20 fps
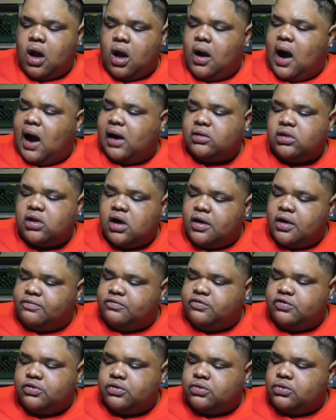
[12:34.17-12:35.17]
I love
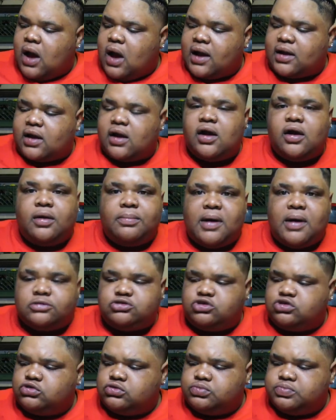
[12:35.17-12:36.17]
you, I care
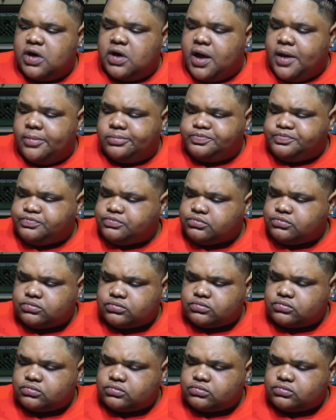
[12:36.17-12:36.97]
about you, but